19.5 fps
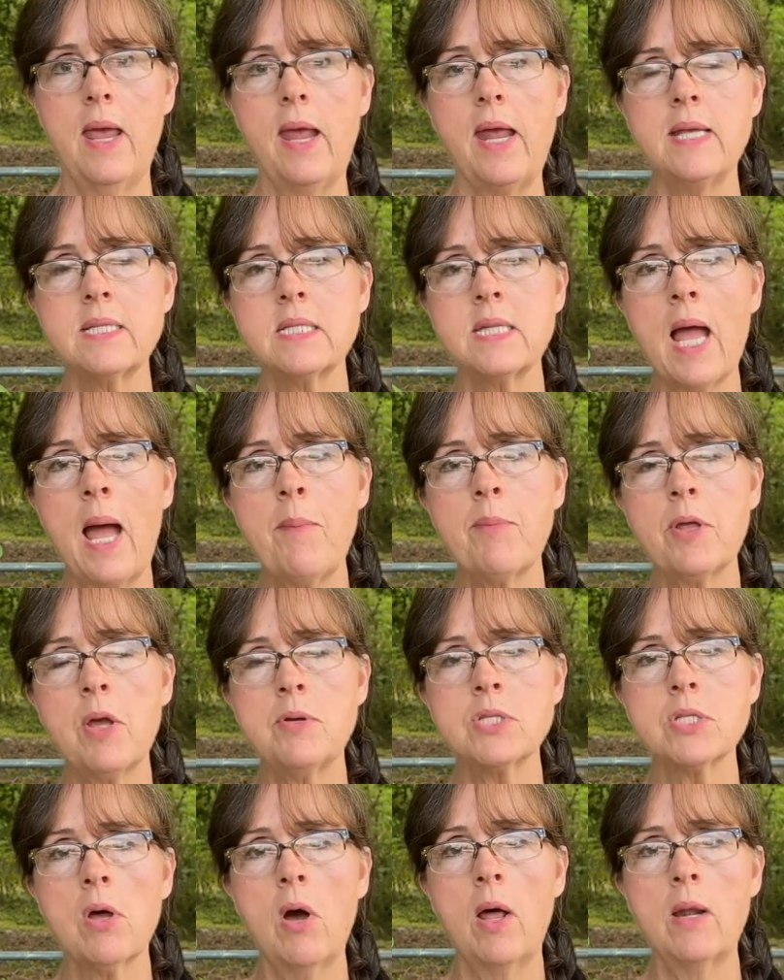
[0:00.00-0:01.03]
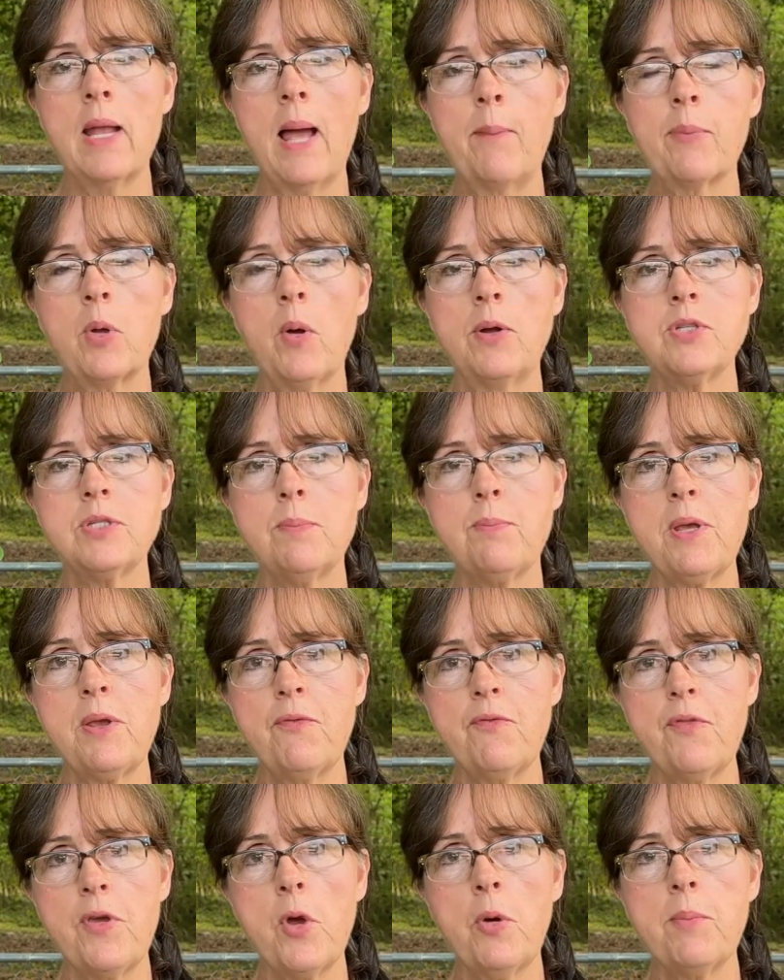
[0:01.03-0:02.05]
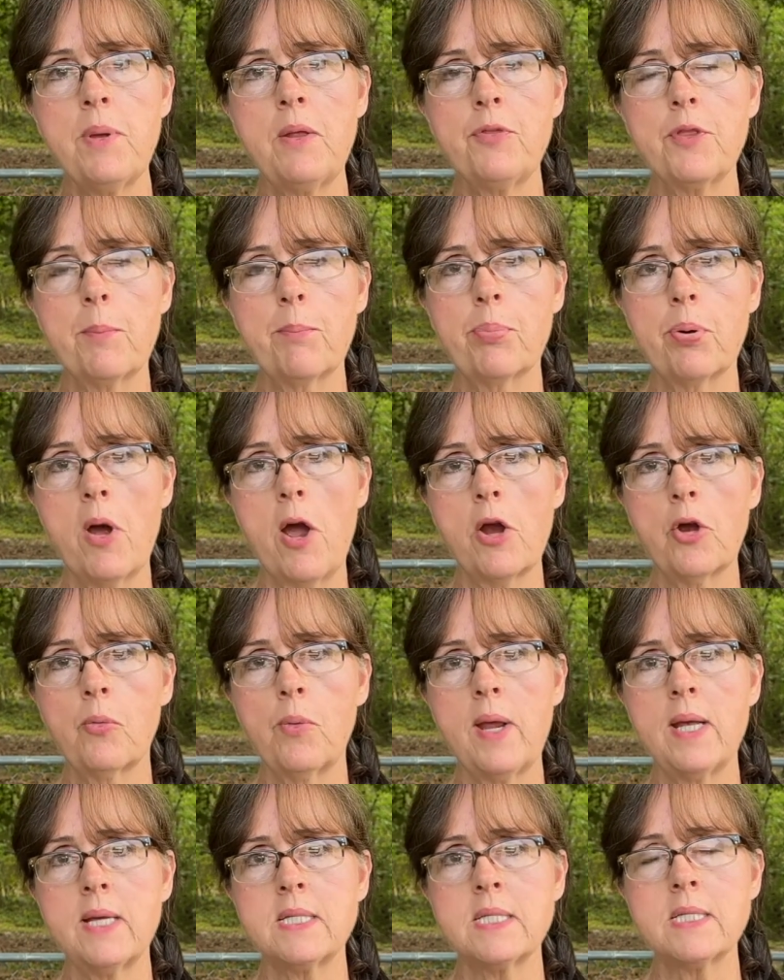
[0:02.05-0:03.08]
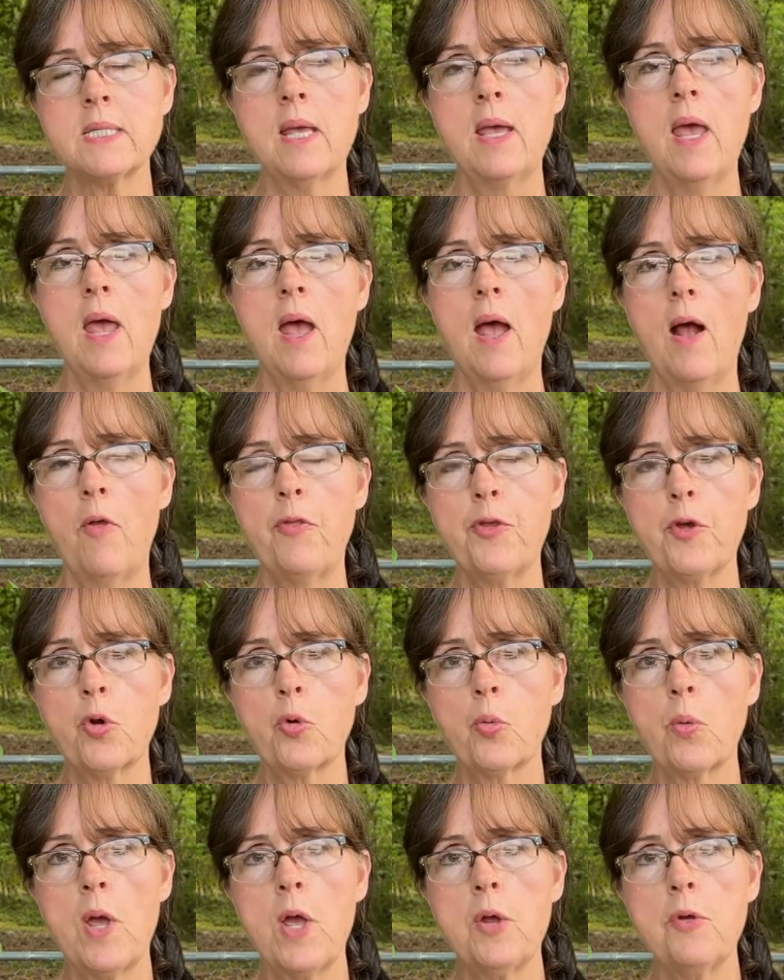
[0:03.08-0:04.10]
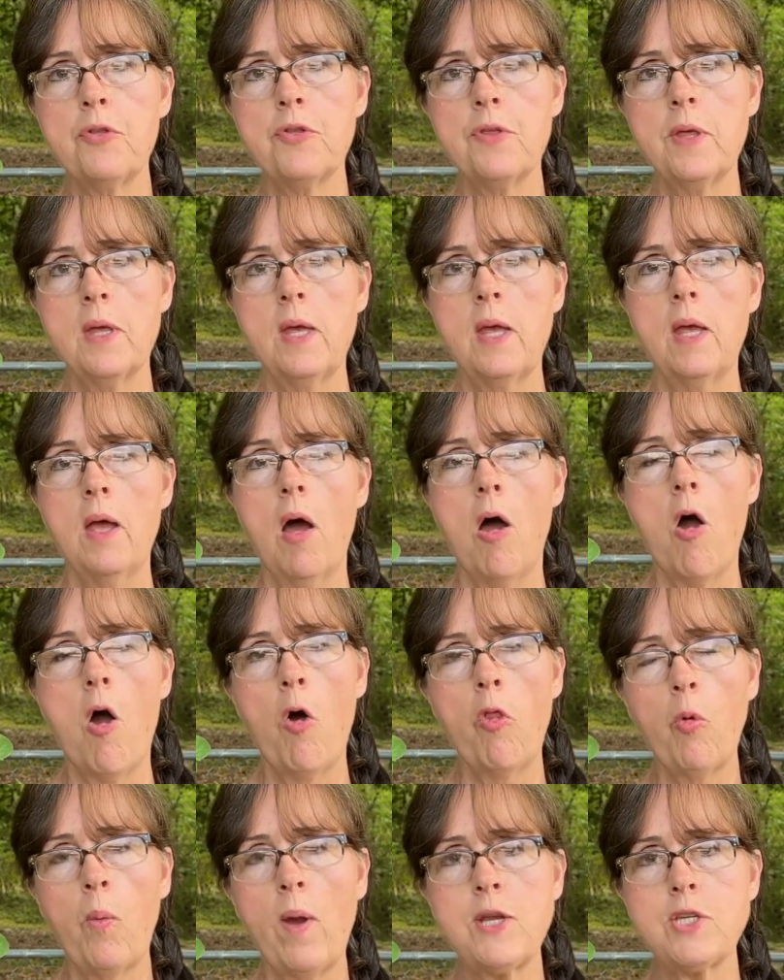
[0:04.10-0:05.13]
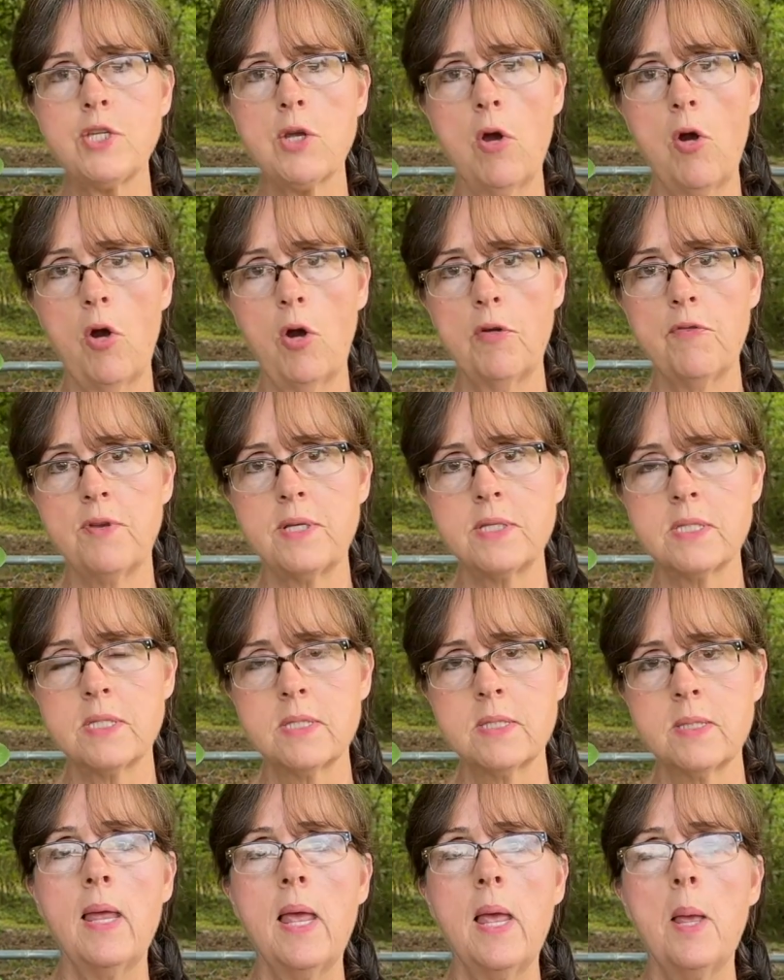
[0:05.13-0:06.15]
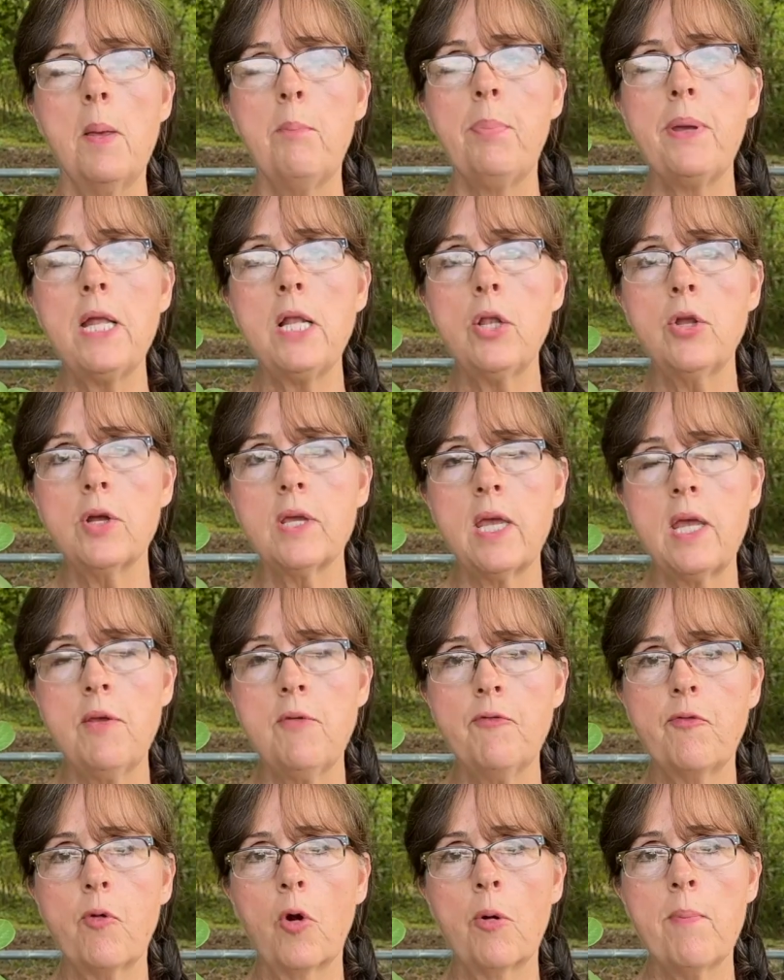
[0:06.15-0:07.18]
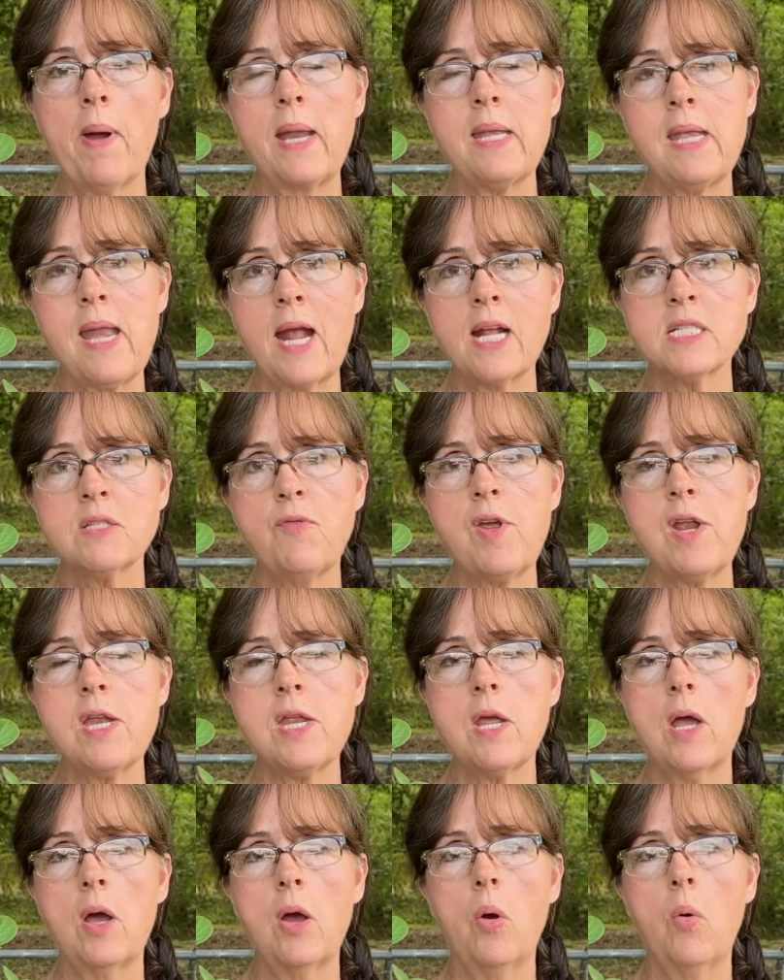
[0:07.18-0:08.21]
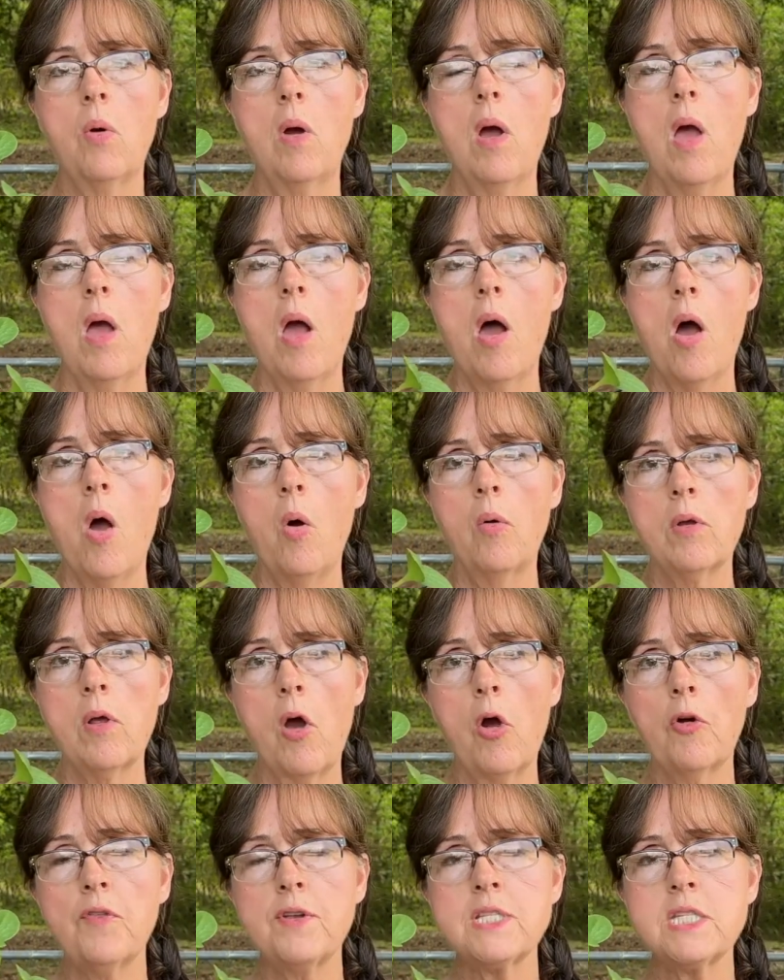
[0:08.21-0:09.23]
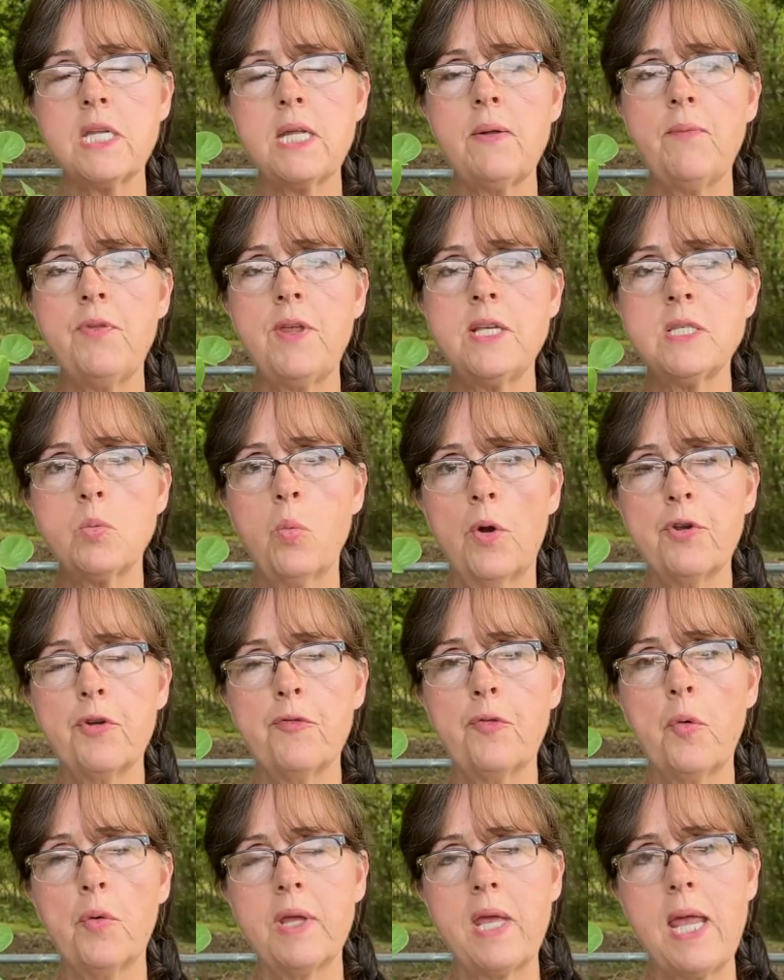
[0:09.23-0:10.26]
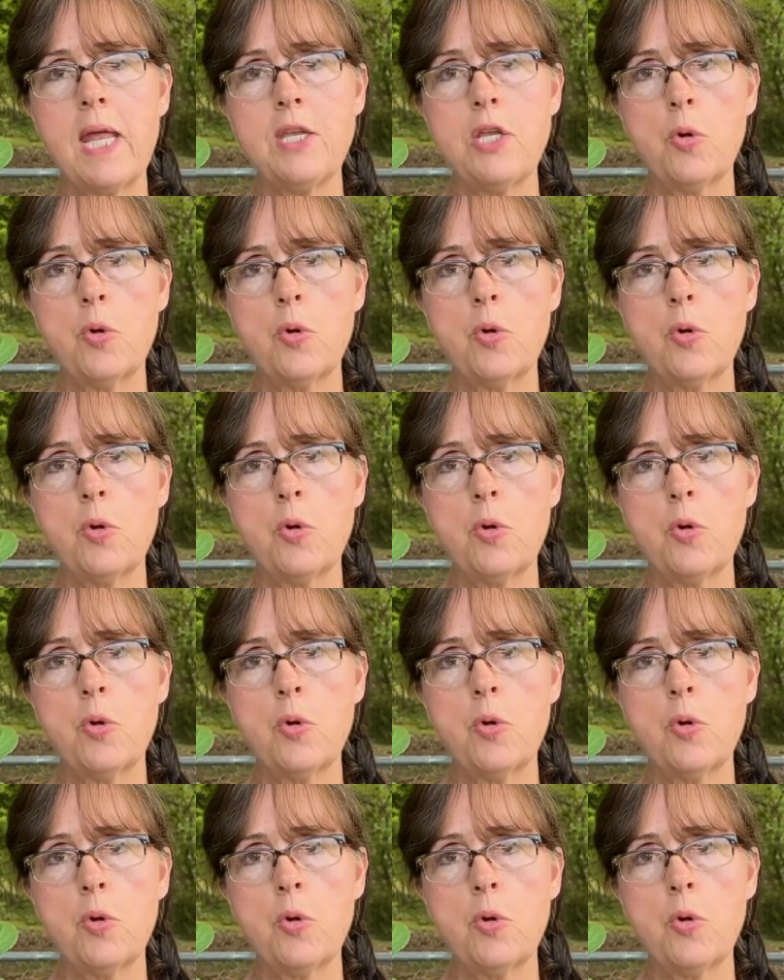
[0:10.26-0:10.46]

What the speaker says: As time goes on, I'm going to be filming the progress of the growth all the way to harvest. Be looking for my next video on harvesting these wonderful candy